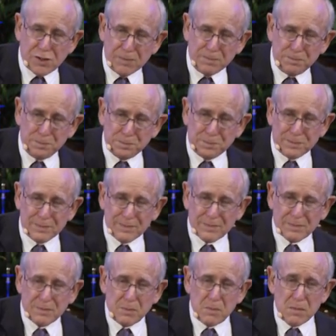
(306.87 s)

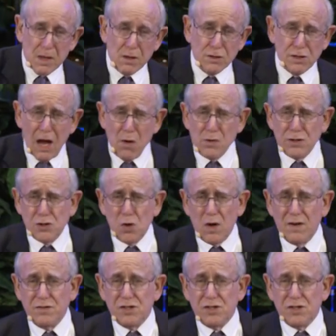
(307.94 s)
because I was sort of